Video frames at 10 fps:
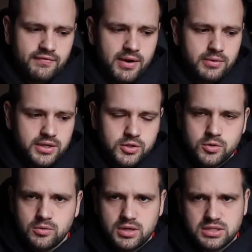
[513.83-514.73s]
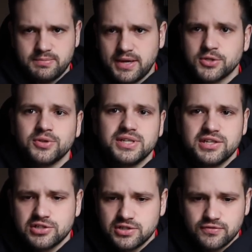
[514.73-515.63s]
If I wanna do a special
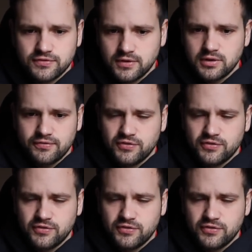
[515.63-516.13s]
edition for,